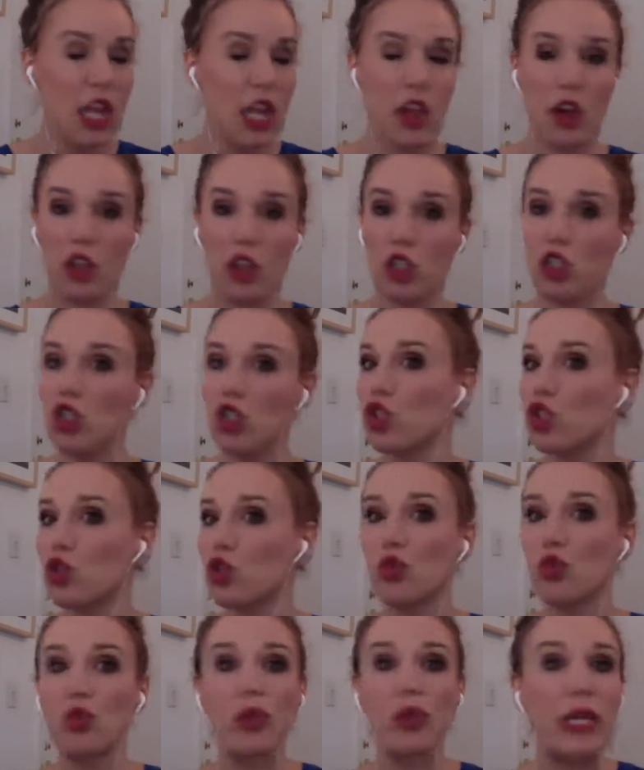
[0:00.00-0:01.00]
They're
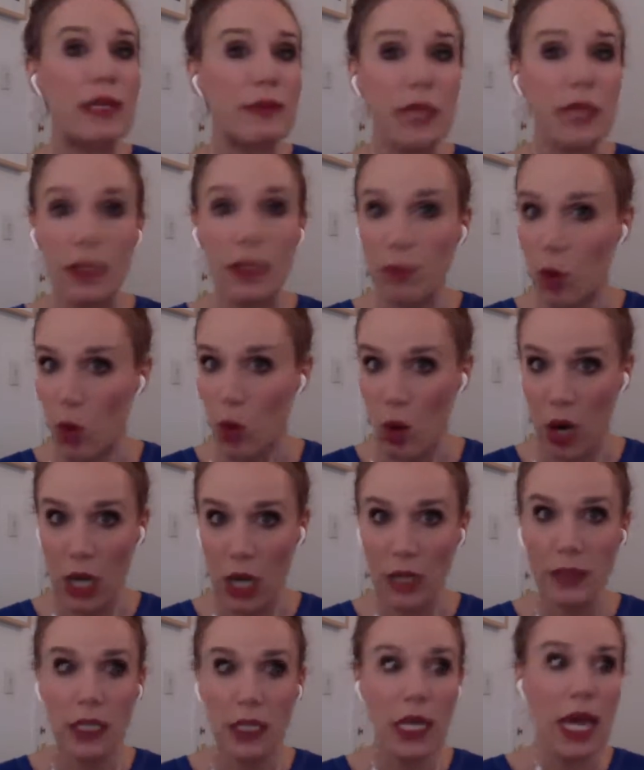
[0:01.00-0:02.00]
extremely
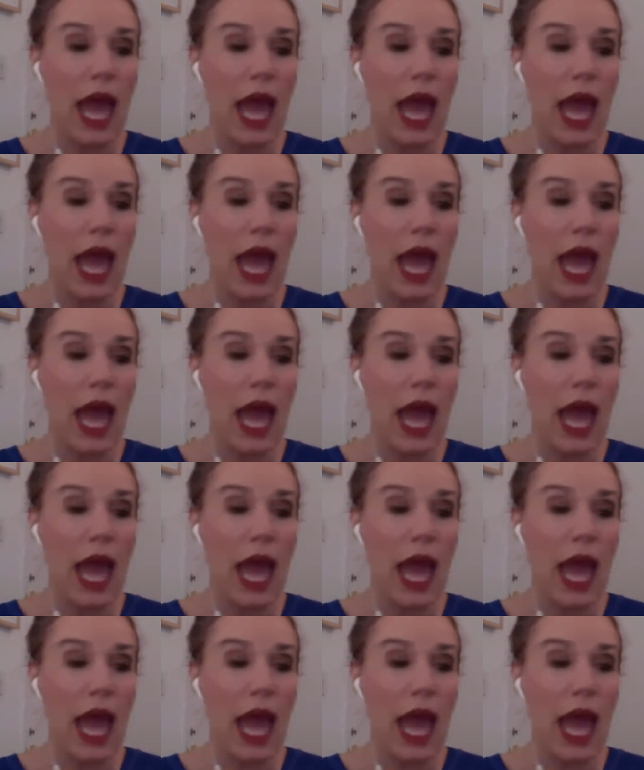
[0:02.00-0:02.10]
poor,